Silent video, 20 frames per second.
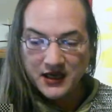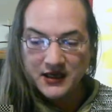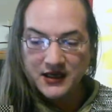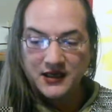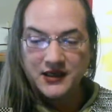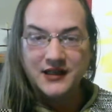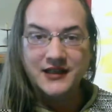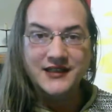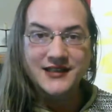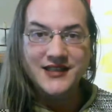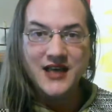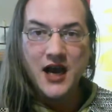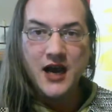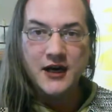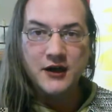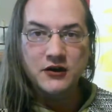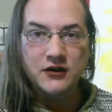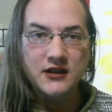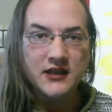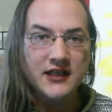going to
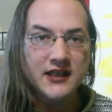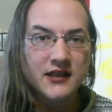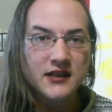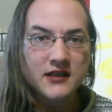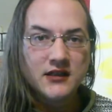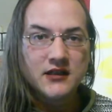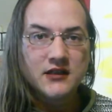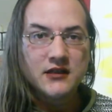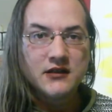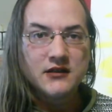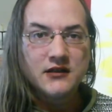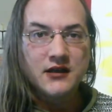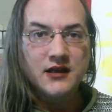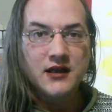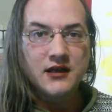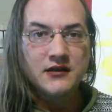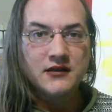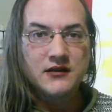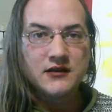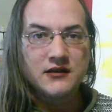entirely
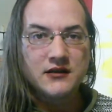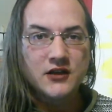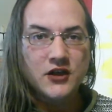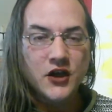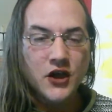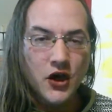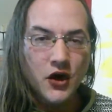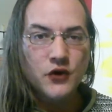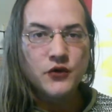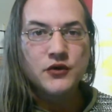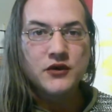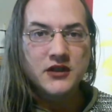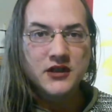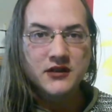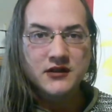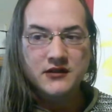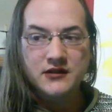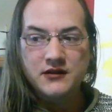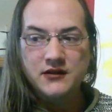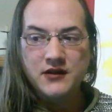coat
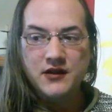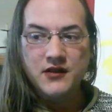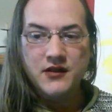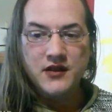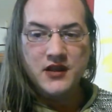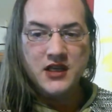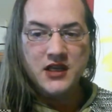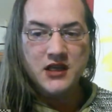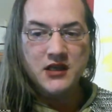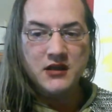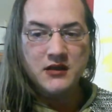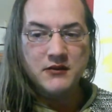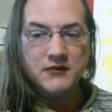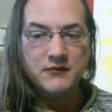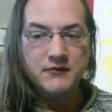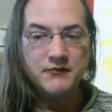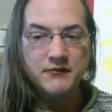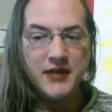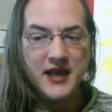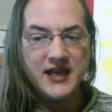the
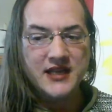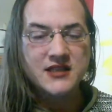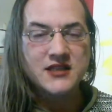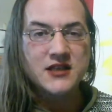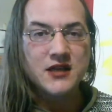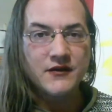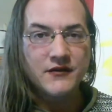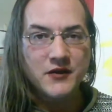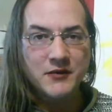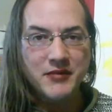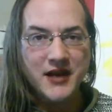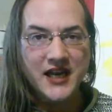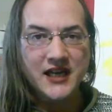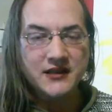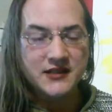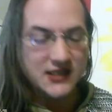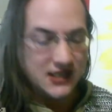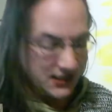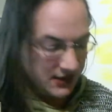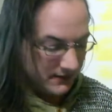base of the
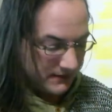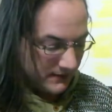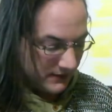painting.